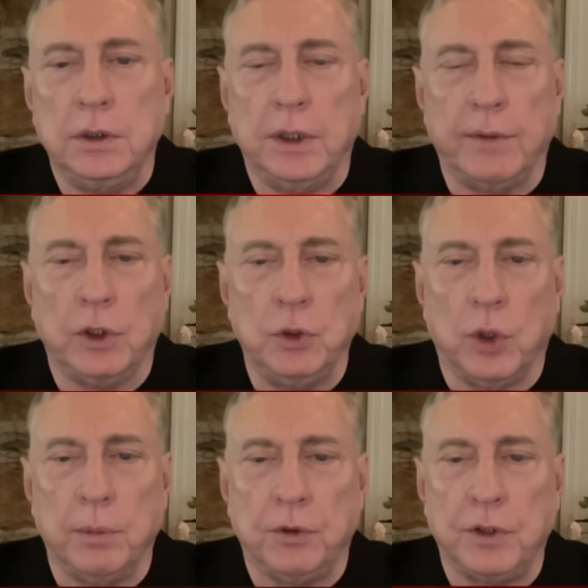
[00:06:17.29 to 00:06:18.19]
You have
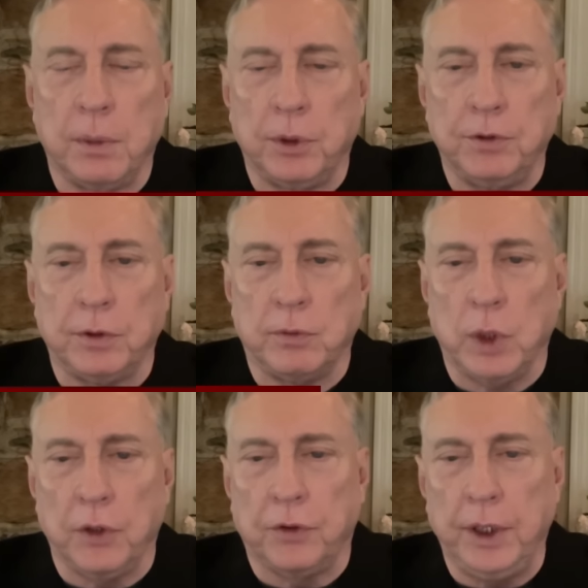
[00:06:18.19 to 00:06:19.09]
enormous numbers of
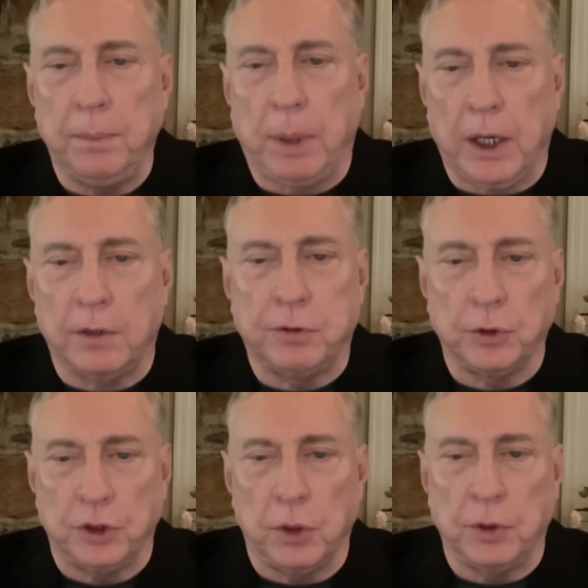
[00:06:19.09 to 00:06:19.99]
wealthy,
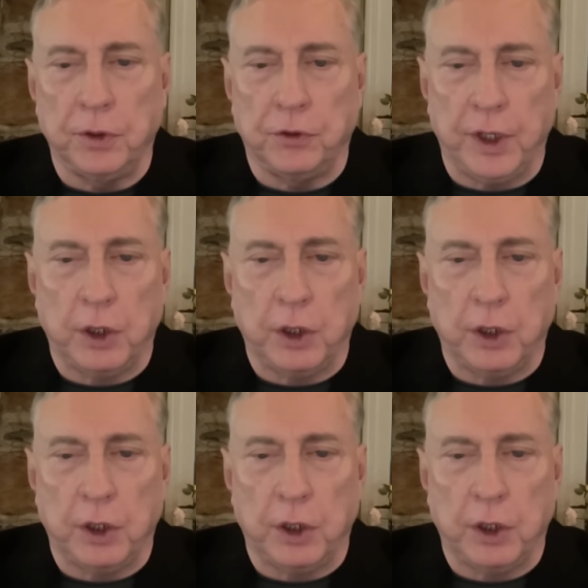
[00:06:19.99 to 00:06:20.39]
powerful donors.